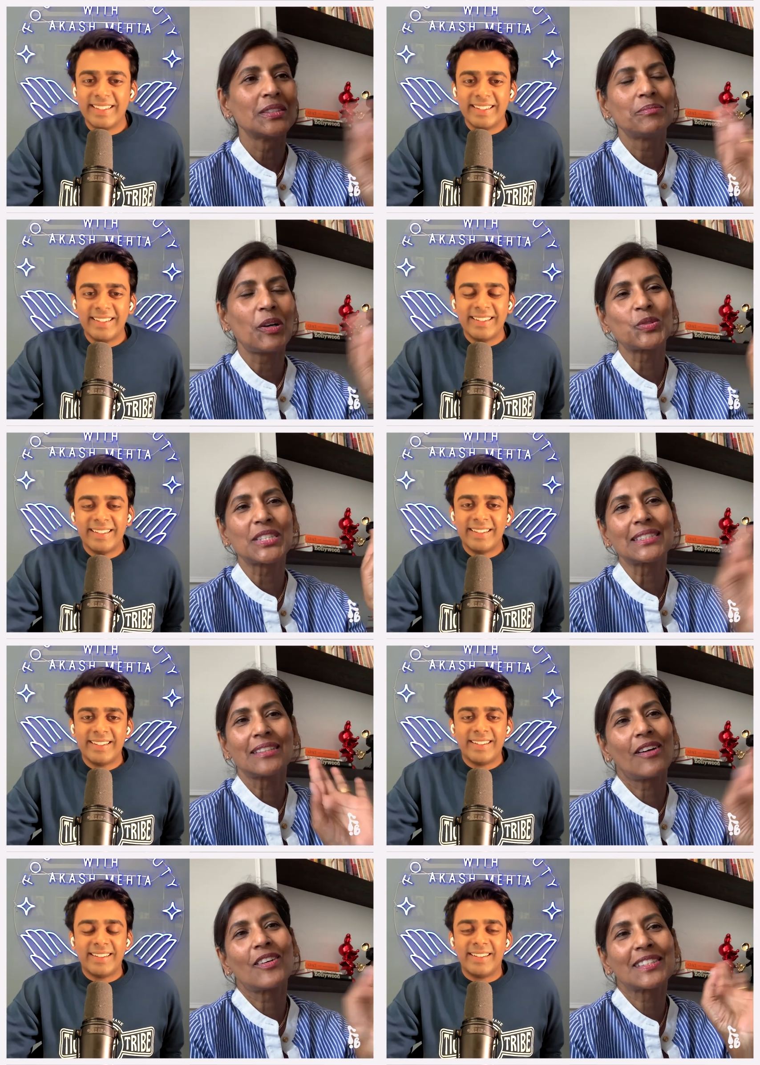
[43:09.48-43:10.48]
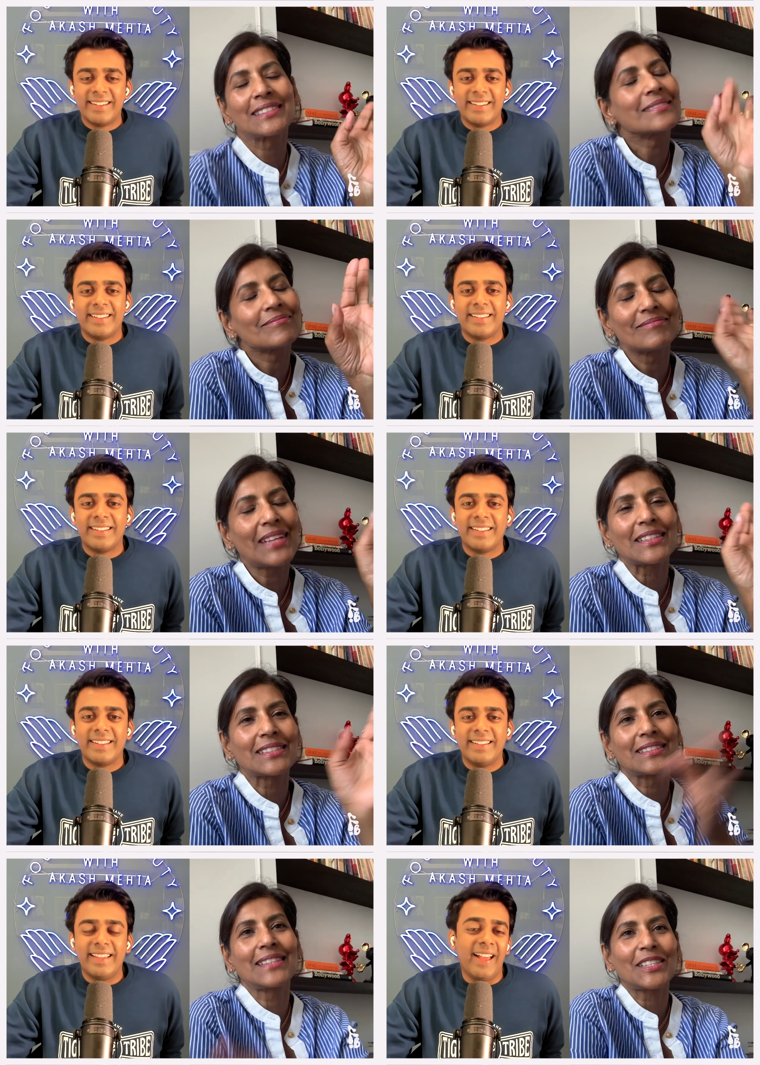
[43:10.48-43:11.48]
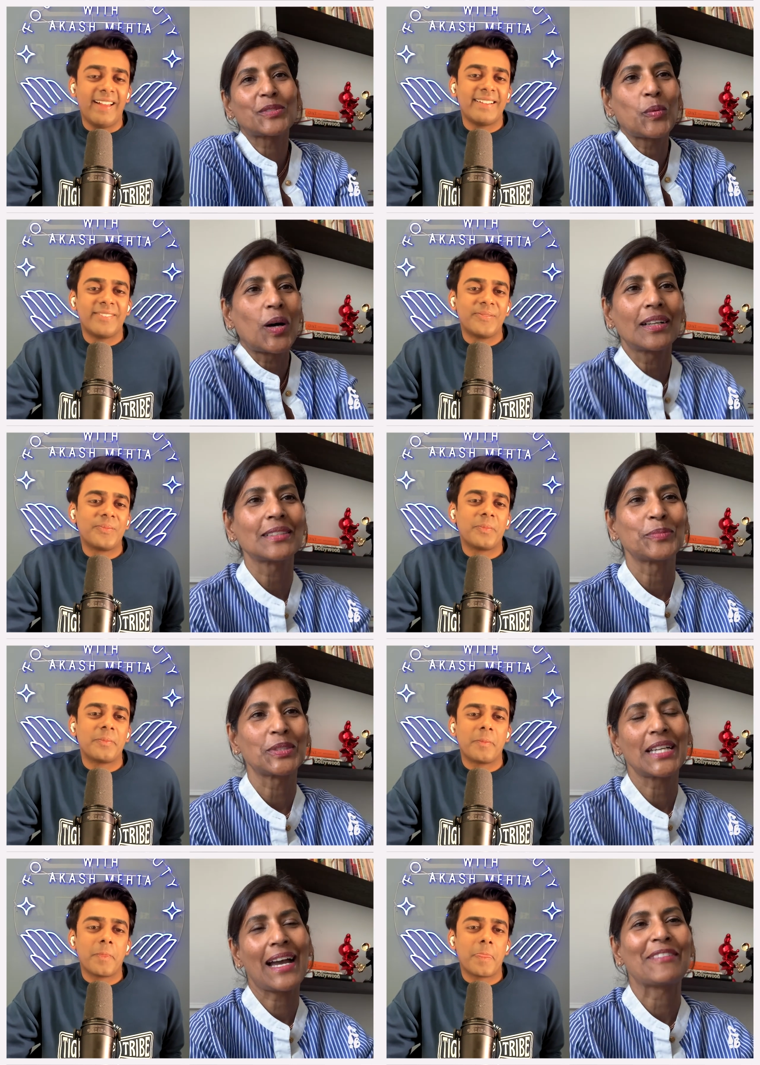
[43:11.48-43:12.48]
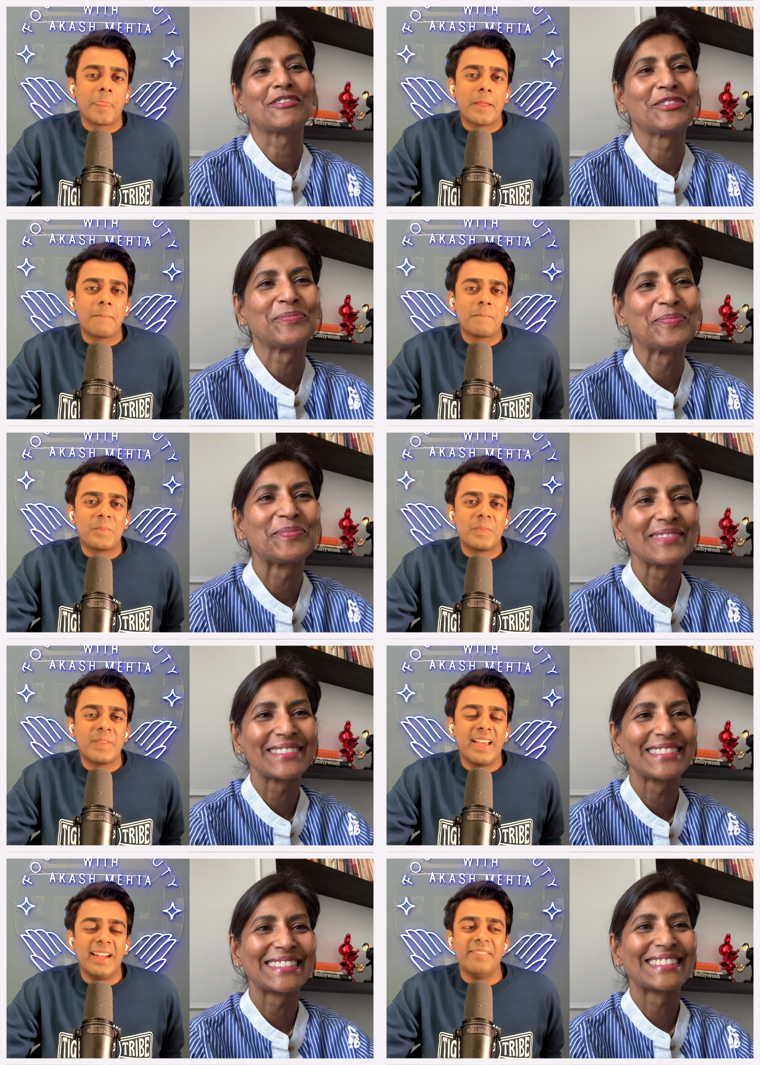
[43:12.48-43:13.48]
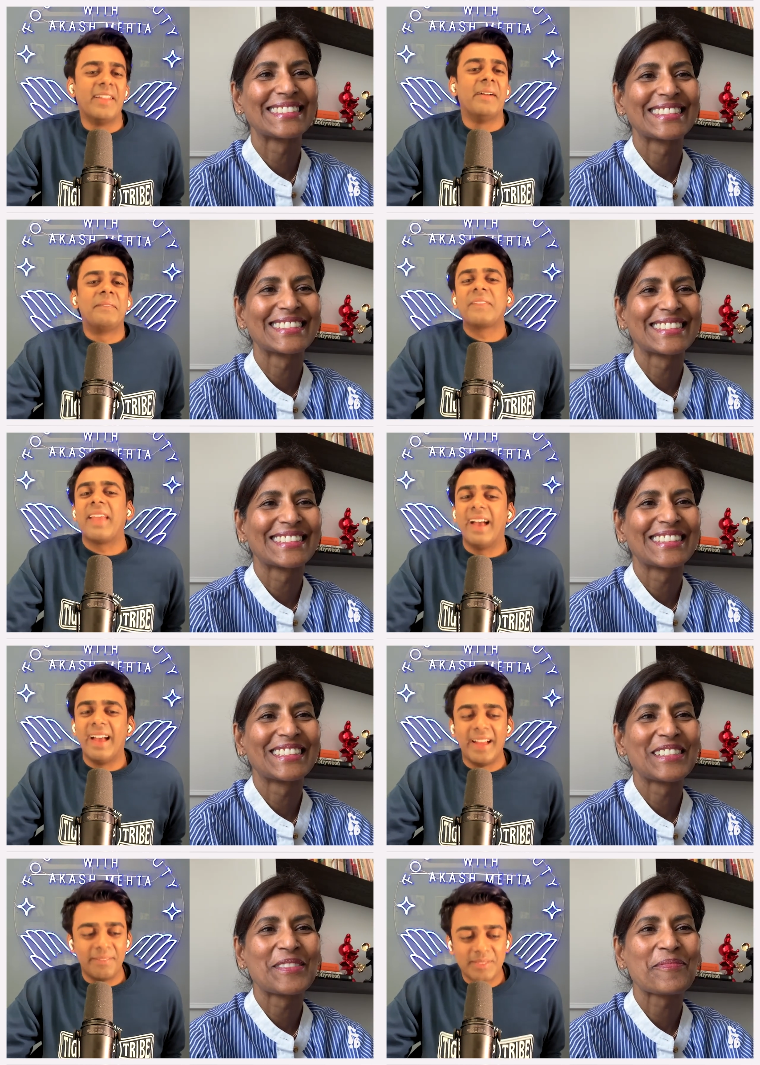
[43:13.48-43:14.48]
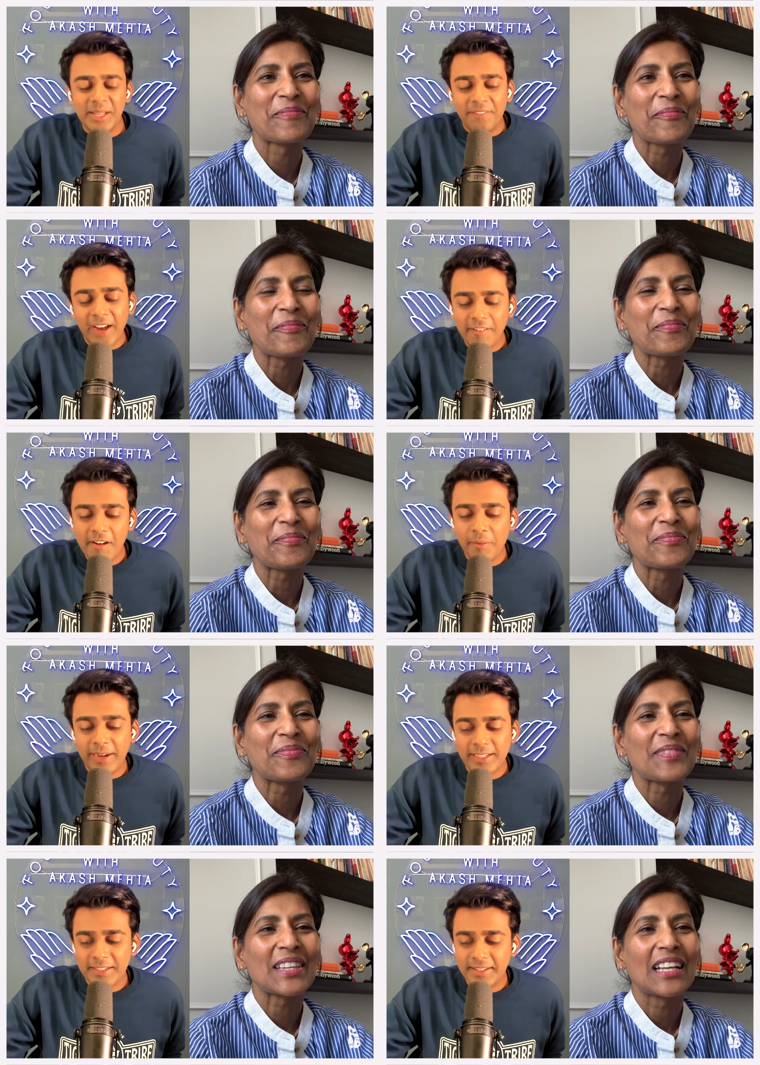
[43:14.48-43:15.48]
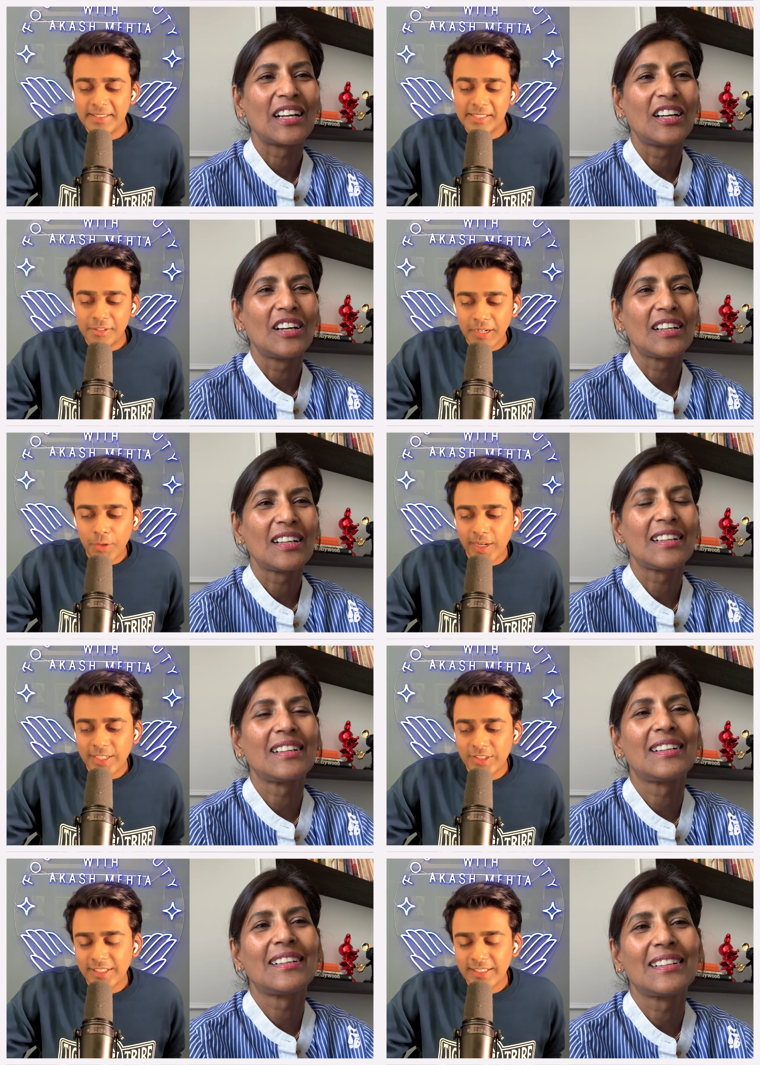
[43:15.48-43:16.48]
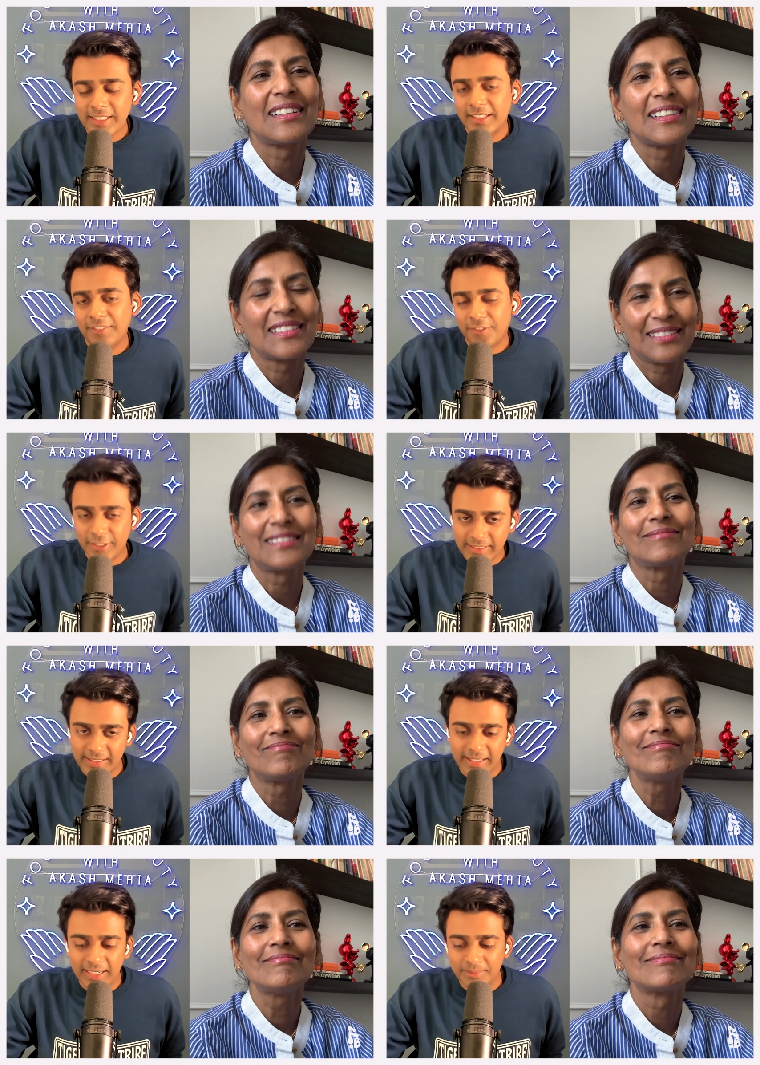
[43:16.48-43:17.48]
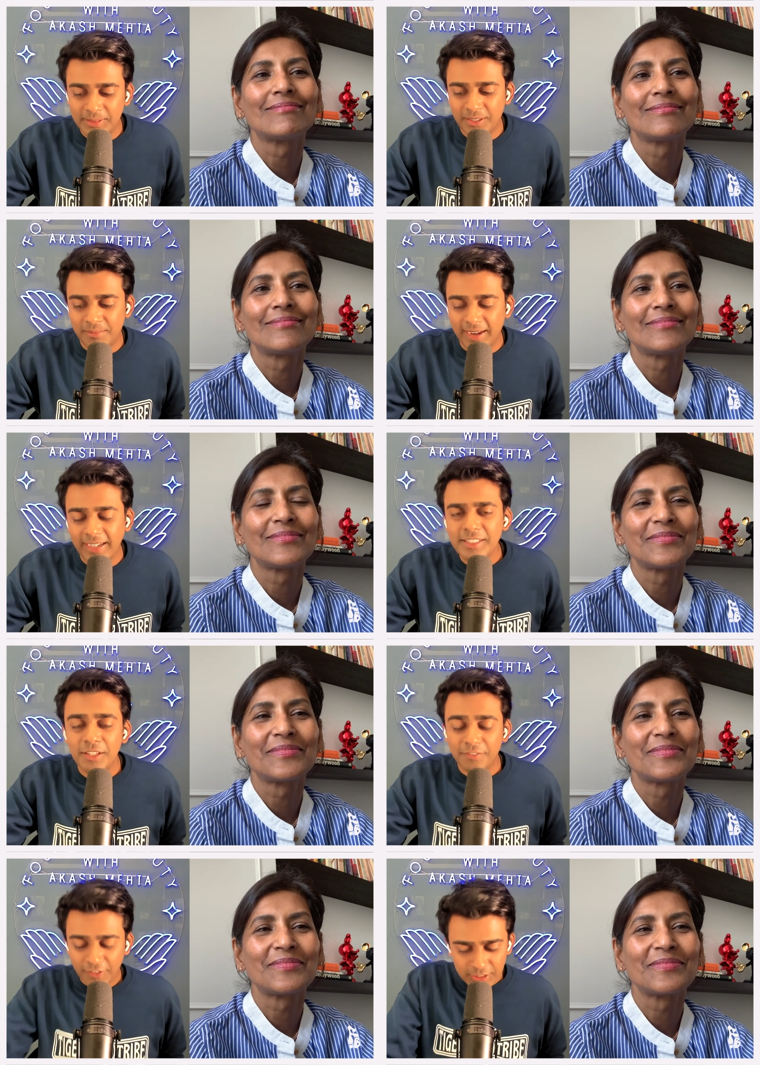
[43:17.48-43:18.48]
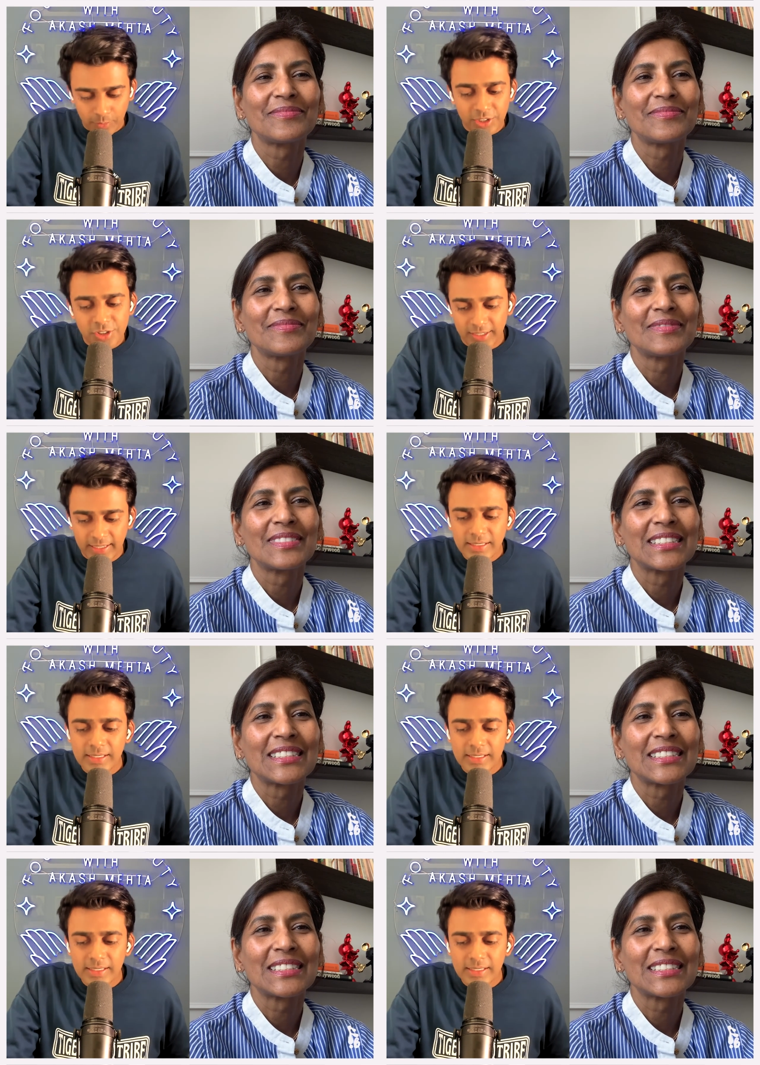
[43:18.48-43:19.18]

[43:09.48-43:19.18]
Speaker 1: multitask. That's what I would have.
Speaker 2: I love that. So fire round questions, there's three questions, and the first thing that comes to your mind. So the first question is,